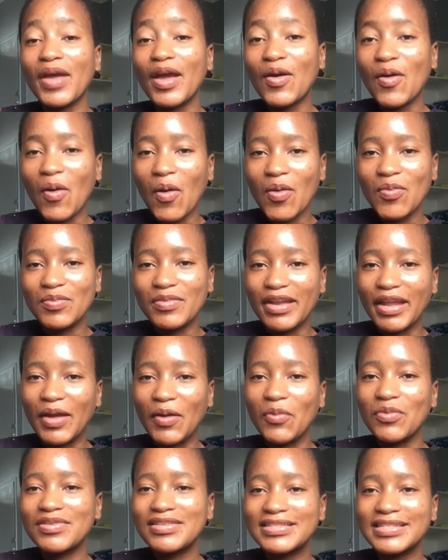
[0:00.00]
back home
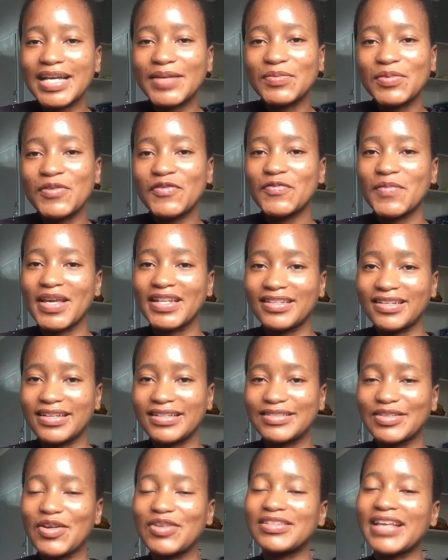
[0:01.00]
with some of my
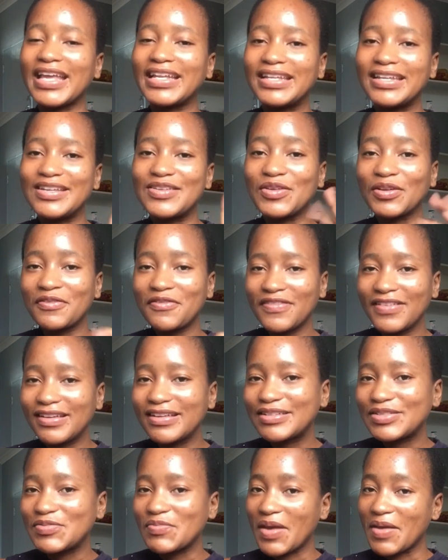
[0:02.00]
drinks, because I did not
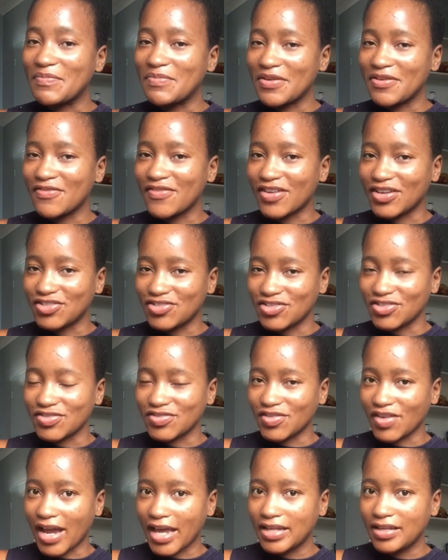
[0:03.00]
finish my beverages,
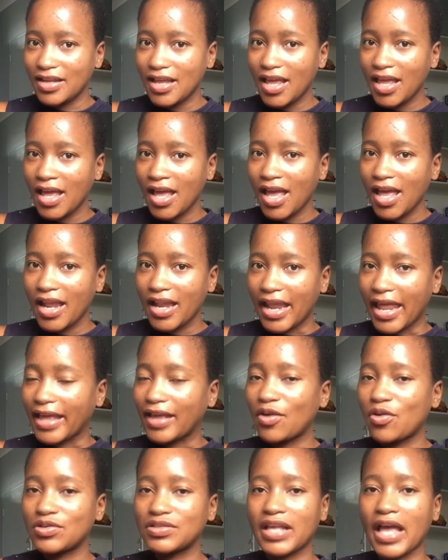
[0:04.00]
right?
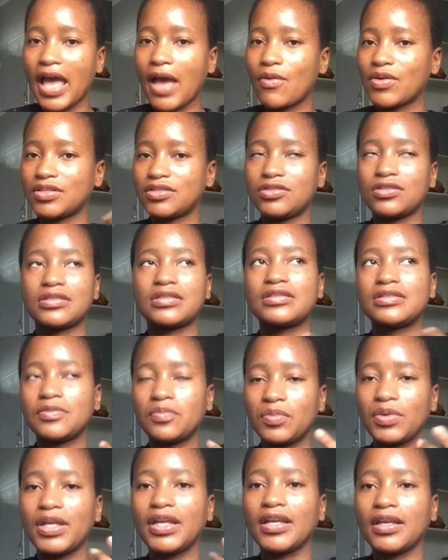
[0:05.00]
Like, because I was just
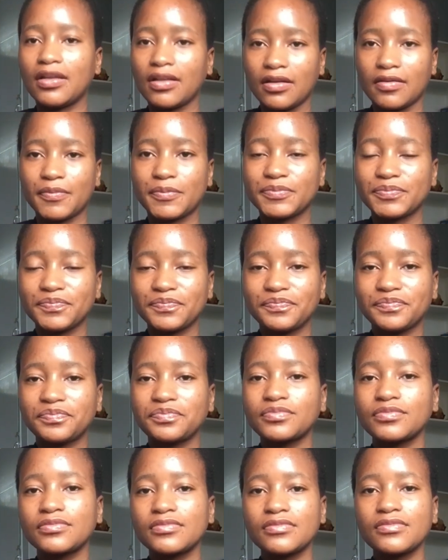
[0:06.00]
sipping
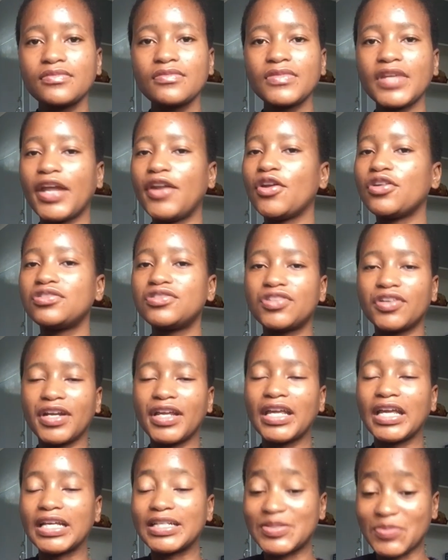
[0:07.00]
and not
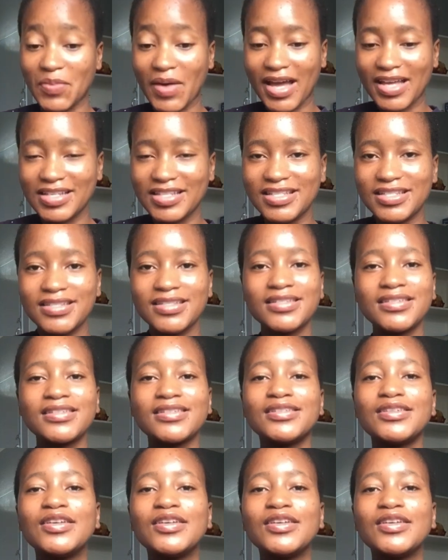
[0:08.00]
drinking as much.